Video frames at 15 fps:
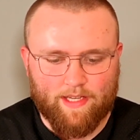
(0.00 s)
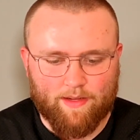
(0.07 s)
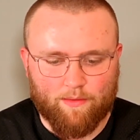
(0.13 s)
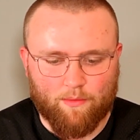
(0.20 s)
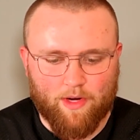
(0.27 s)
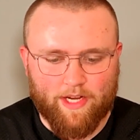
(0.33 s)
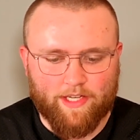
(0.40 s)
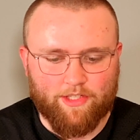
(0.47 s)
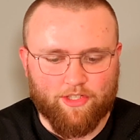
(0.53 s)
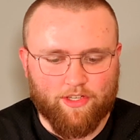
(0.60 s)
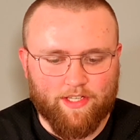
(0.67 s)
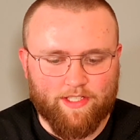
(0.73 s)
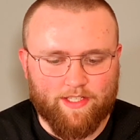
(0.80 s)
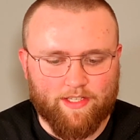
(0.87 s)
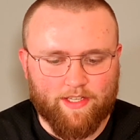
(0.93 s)
Ryan
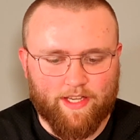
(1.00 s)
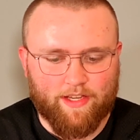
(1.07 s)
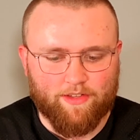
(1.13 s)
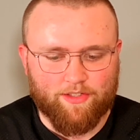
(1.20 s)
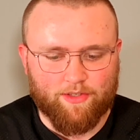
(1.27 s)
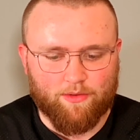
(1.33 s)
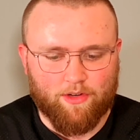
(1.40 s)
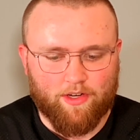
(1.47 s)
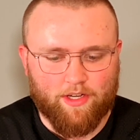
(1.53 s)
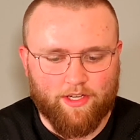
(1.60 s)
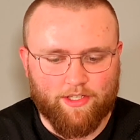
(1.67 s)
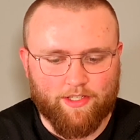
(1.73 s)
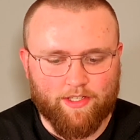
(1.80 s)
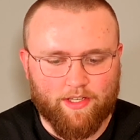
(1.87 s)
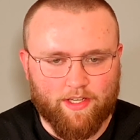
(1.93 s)
Johnston, Kale
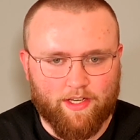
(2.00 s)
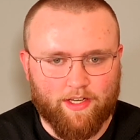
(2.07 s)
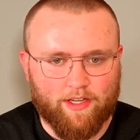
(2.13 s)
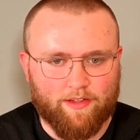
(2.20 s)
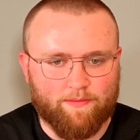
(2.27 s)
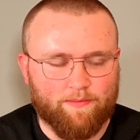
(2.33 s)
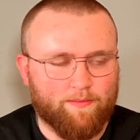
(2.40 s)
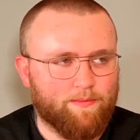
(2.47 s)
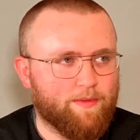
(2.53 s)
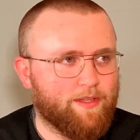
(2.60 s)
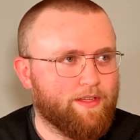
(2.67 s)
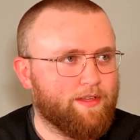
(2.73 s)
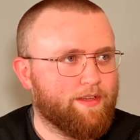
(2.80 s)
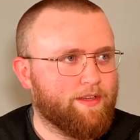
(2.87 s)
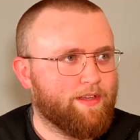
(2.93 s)
Siraj.
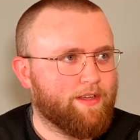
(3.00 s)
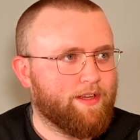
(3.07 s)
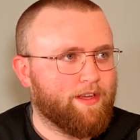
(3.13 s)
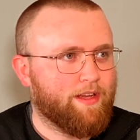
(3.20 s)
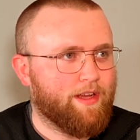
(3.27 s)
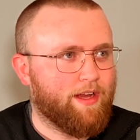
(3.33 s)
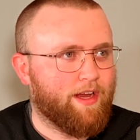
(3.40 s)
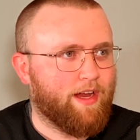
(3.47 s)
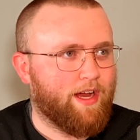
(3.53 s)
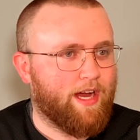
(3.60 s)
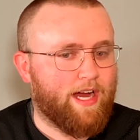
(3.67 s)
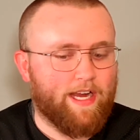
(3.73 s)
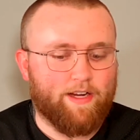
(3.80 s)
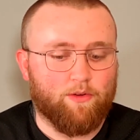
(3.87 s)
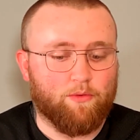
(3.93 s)

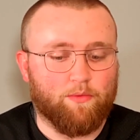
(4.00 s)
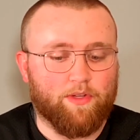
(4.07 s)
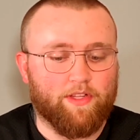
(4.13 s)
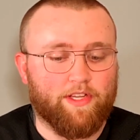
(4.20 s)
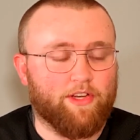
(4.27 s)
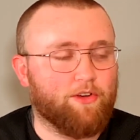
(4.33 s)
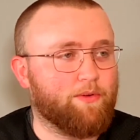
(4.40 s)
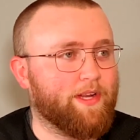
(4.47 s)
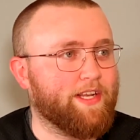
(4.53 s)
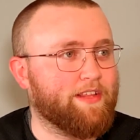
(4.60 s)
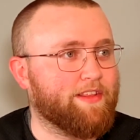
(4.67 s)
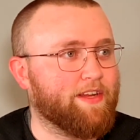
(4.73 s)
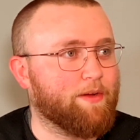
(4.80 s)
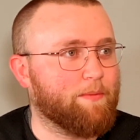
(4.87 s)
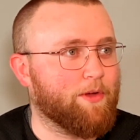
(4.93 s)
I don't really know
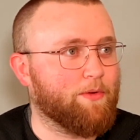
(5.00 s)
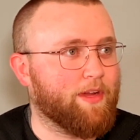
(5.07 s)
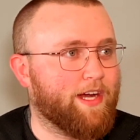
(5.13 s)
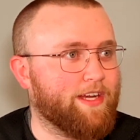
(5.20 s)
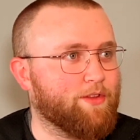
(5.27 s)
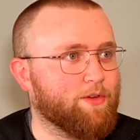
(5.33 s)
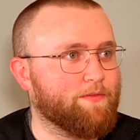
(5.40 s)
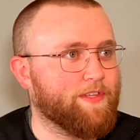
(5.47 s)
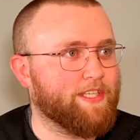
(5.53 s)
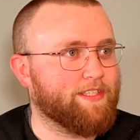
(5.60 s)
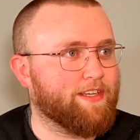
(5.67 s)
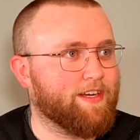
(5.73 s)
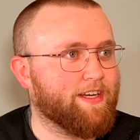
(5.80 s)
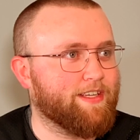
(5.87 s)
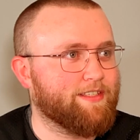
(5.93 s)
anything about either of these
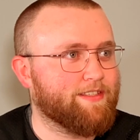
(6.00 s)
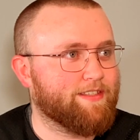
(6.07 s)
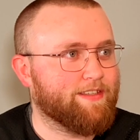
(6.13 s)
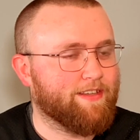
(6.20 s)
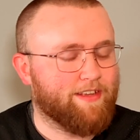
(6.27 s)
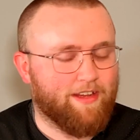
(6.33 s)
guys.